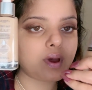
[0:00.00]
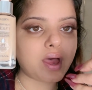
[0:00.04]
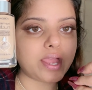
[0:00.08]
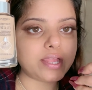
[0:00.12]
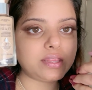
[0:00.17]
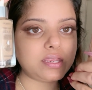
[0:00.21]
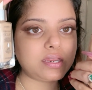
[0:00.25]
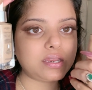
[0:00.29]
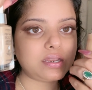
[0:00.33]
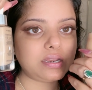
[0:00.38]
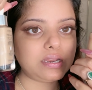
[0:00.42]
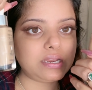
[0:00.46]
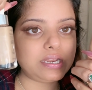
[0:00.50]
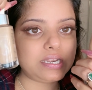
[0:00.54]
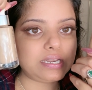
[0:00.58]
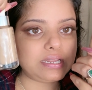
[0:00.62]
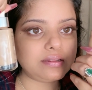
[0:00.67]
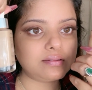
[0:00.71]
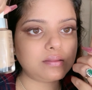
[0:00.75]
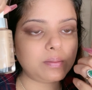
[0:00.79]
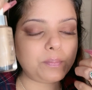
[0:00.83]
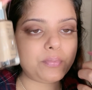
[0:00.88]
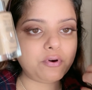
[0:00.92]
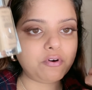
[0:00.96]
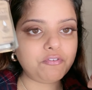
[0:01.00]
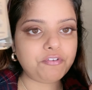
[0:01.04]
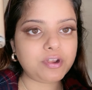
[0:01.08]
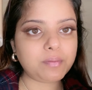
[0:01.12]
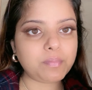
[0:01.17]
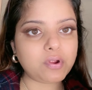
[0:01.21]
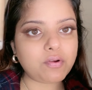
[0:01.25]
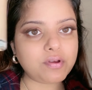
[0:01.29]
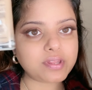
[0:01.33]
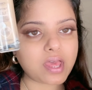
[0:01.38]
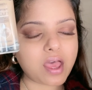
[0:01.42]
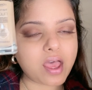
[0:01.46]
I think it is the perfect
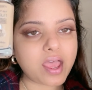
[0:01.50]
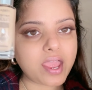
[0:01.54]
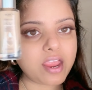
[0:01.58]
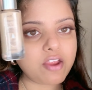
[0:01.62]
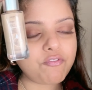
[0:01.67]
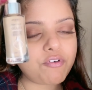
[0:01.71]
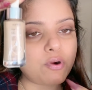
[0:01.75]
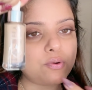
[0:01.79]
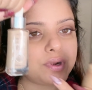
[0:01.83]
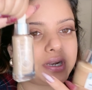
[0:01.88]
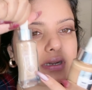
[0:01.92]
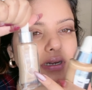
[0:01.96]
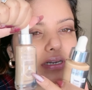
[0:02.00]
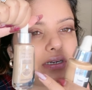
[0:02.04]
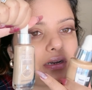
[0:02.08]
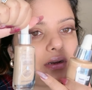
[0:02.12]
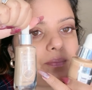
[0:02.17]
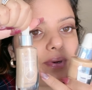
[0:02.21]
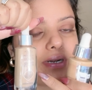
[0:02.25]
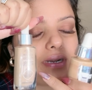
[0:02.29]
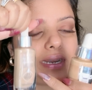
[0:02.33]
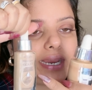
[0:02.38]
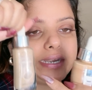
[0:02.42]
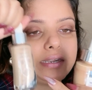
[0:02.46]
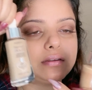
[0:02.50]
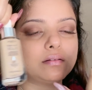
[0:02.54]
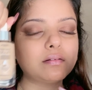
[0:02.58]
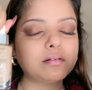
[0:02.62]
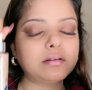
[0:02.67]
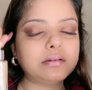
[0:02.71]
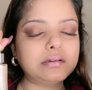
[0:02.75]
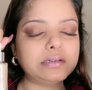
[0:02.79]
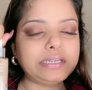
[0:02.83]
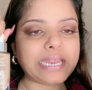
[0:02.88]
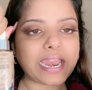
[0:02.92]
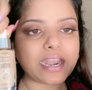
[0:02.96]
because I found it little bit lighter
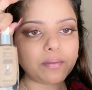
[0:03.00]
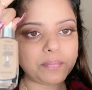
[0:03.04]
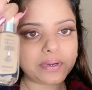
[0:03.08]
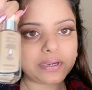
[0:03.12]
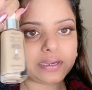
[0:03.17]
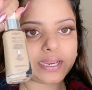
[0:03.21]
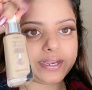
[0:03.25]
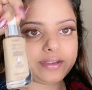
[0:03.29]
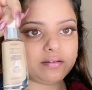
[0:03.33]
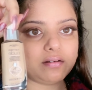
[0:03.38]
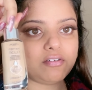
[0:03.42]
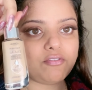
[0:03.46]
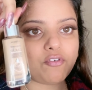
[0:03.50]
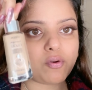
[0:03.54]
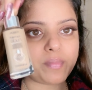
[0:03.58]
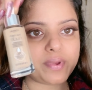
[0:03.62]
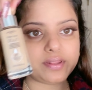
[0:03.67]
or tad bit lighter for my